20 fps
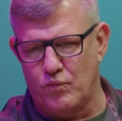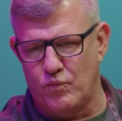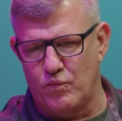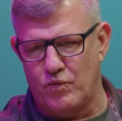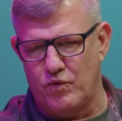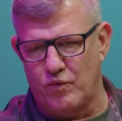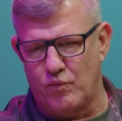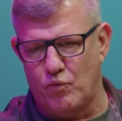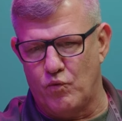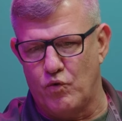
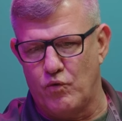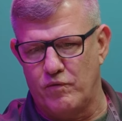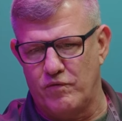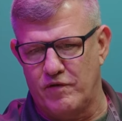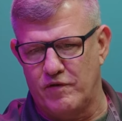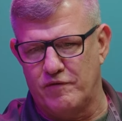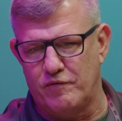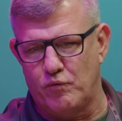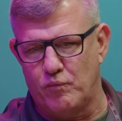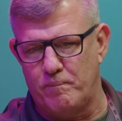the,
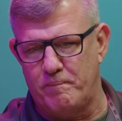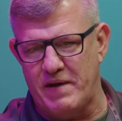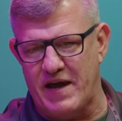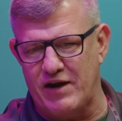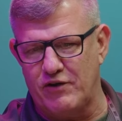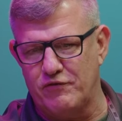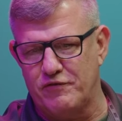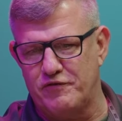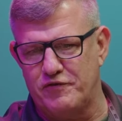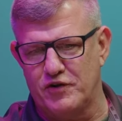the
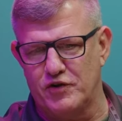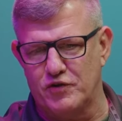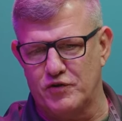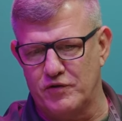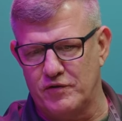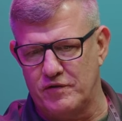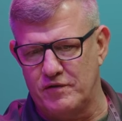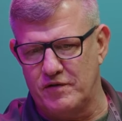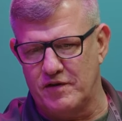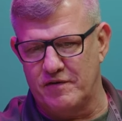
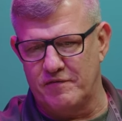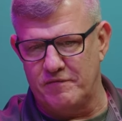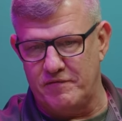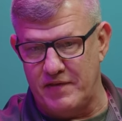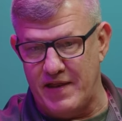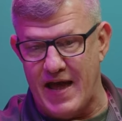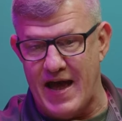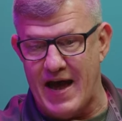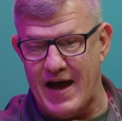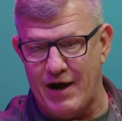battlefield of
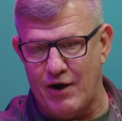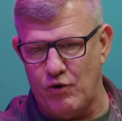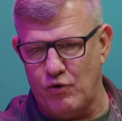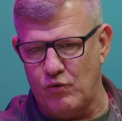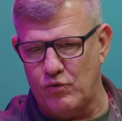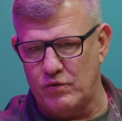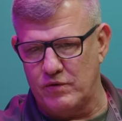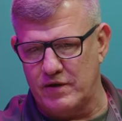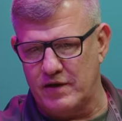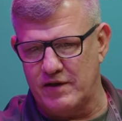now
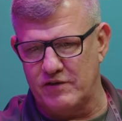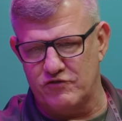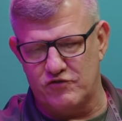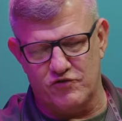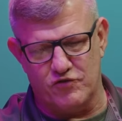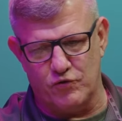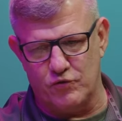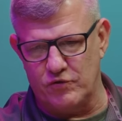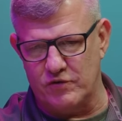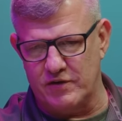and
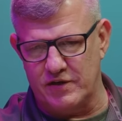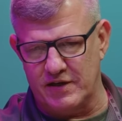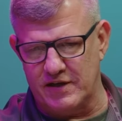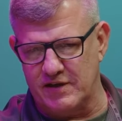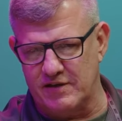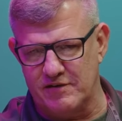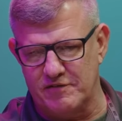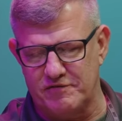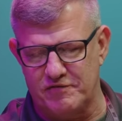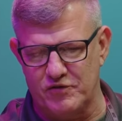certainly
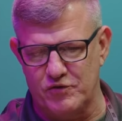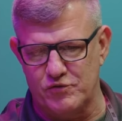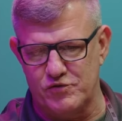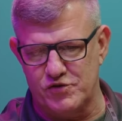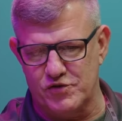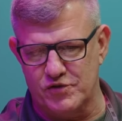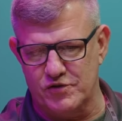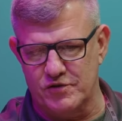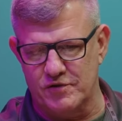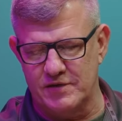in the
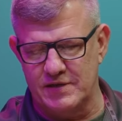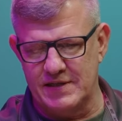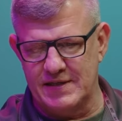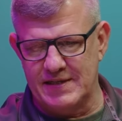future